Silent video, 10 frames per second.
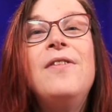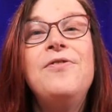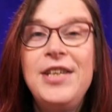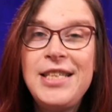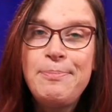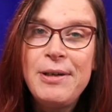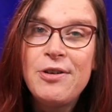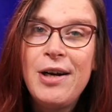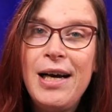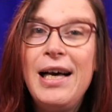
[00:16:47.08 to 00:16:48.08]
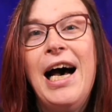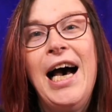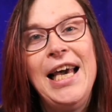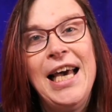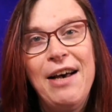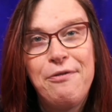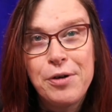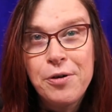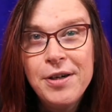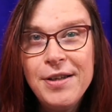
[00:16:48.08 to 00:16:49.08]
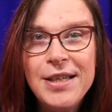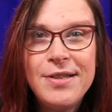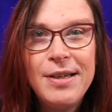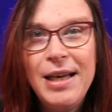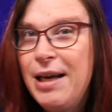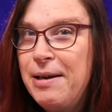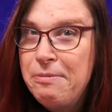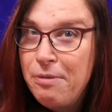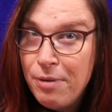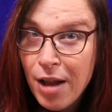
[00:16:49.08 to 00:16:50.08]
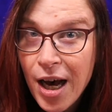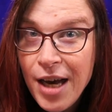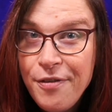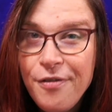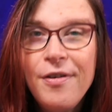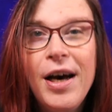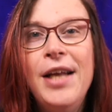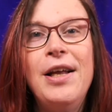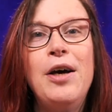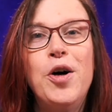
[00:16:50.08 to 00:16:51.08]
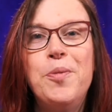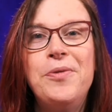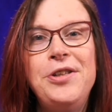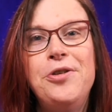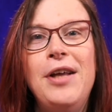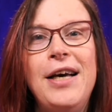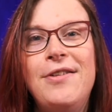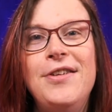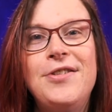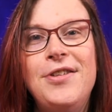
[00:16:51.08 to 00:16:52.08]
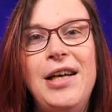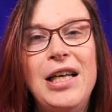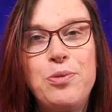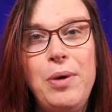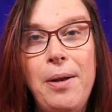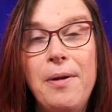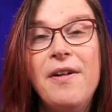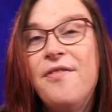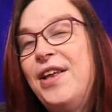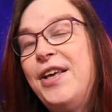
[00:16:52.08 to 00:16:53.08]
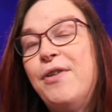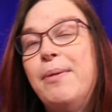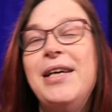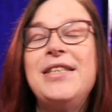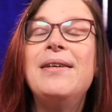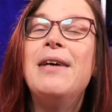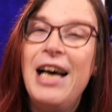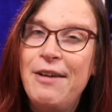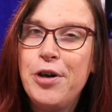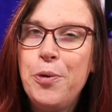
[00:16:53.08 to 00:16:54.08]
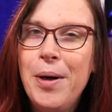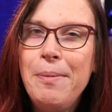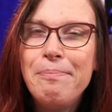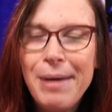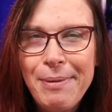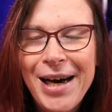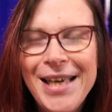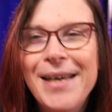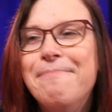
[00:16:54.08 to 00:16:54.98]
This is Petra. I have recorded this live, and I hope that you like this as well. Thank you very much. Have a good one. Bye-bye.